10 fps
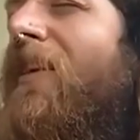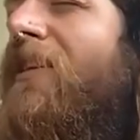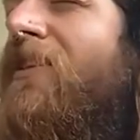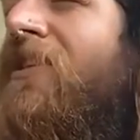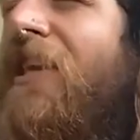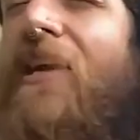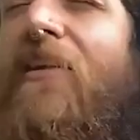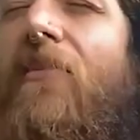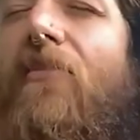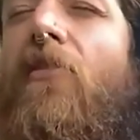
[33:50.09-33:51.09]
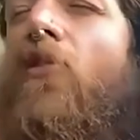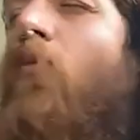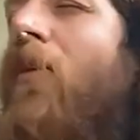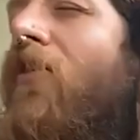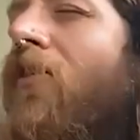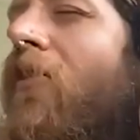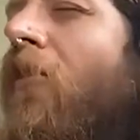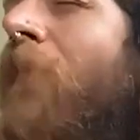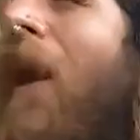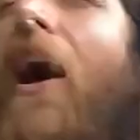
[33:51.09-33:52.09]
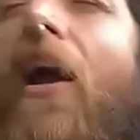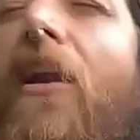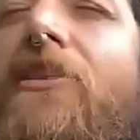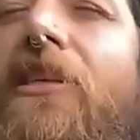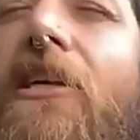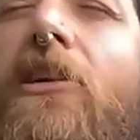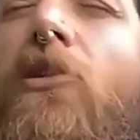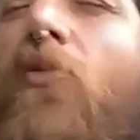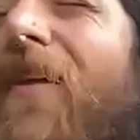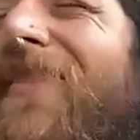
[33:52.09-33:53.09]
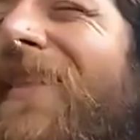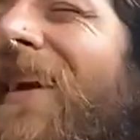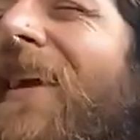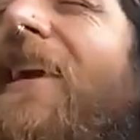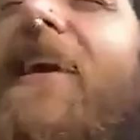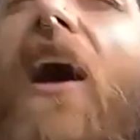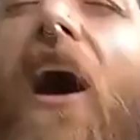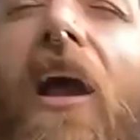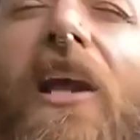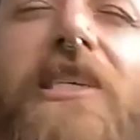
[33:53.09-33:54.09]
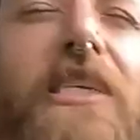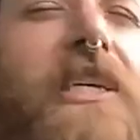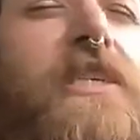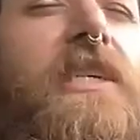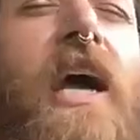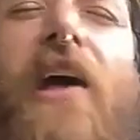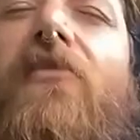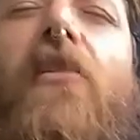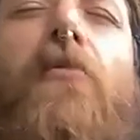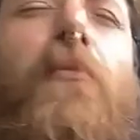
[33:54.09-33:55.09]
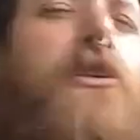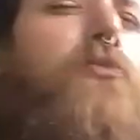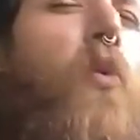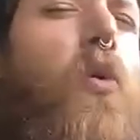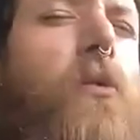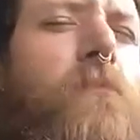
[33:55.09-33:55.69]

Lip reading: genes, with biology, with ecology, and so much more.